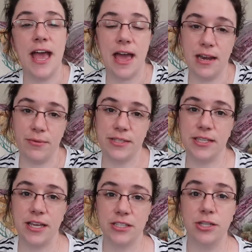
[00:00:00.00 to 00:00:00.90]
and it was
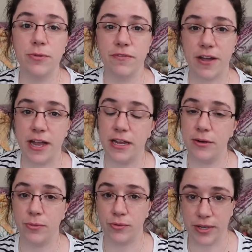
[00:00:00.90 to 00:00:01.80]
a
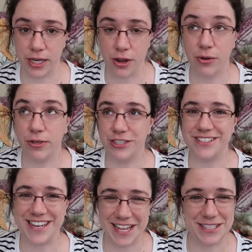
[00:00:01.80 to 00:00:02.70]
superfine merino, which
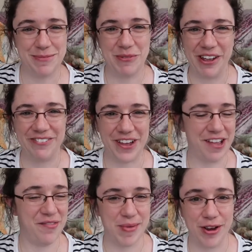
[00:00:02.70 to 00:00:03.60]
is an 18.5
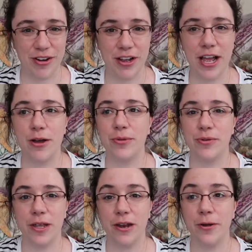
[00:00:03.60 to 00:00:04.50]
micron count
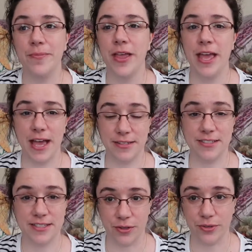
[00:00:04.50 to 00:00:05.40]
merino,
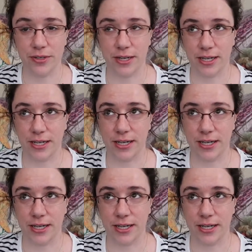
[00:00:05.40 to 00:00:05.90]
and silk,